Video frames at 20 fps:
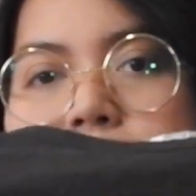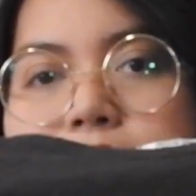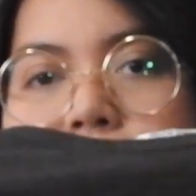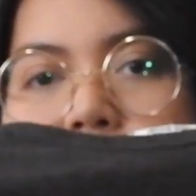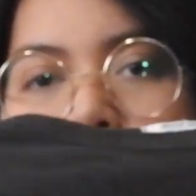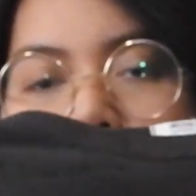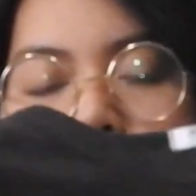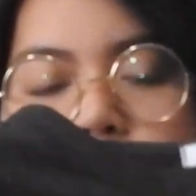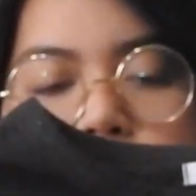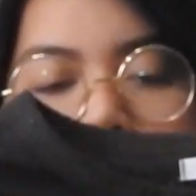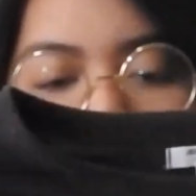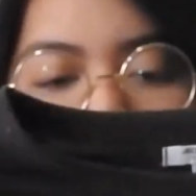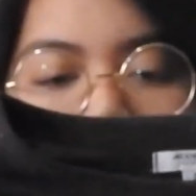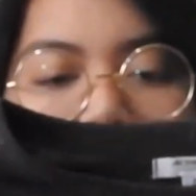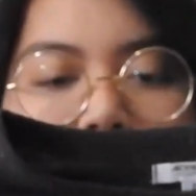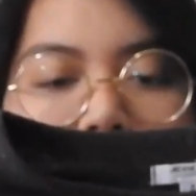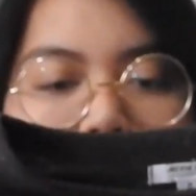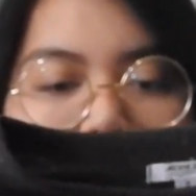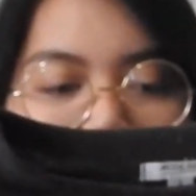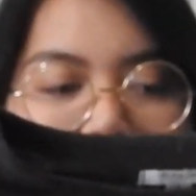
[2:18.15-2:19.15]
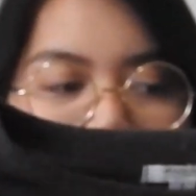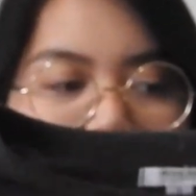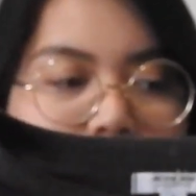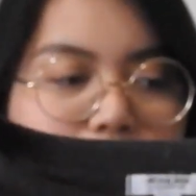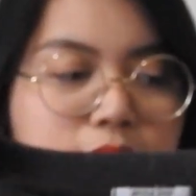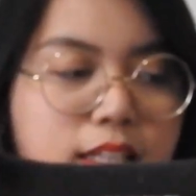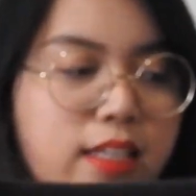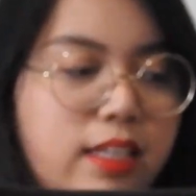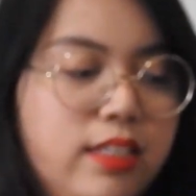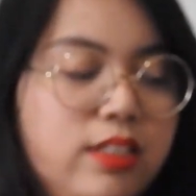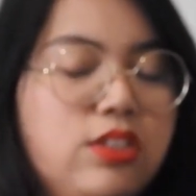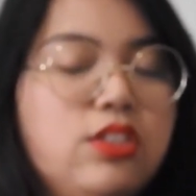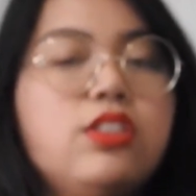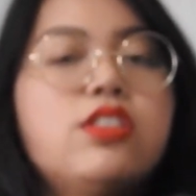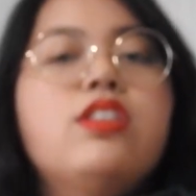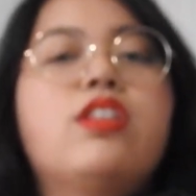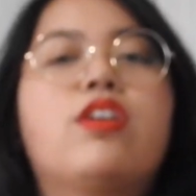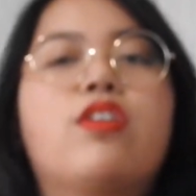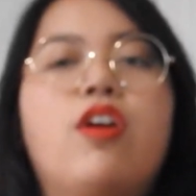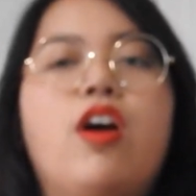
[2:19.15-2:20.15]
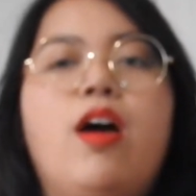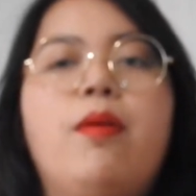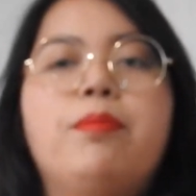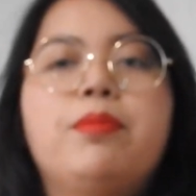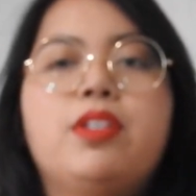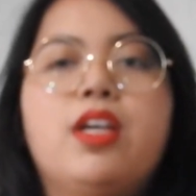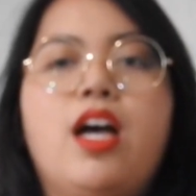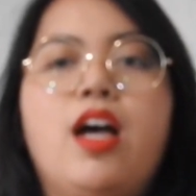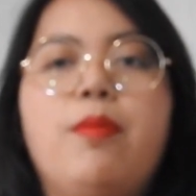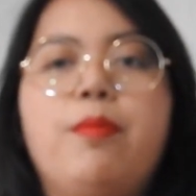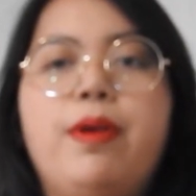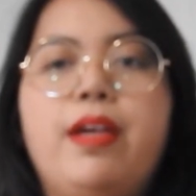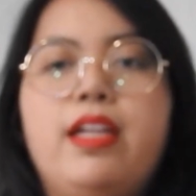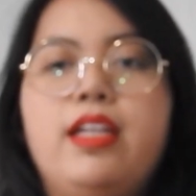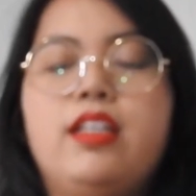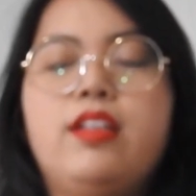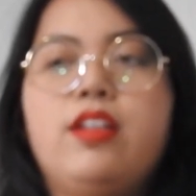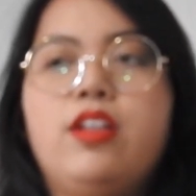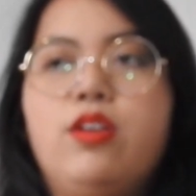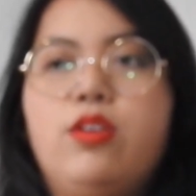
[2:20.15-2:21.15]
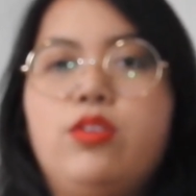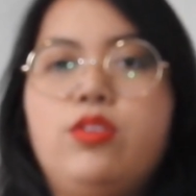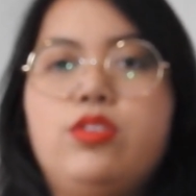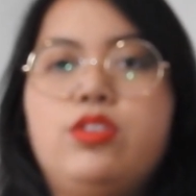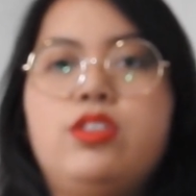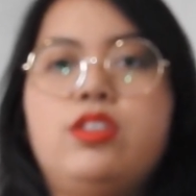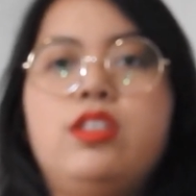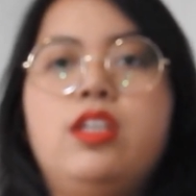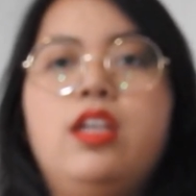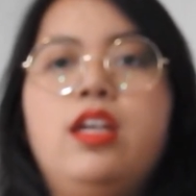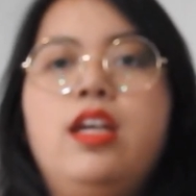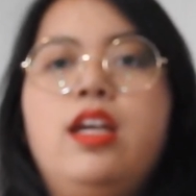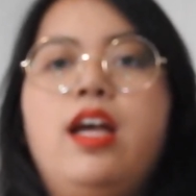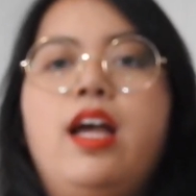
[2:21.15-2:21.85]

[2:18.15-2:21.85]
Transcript: t-shirt, and it's just a crop top, and it goes,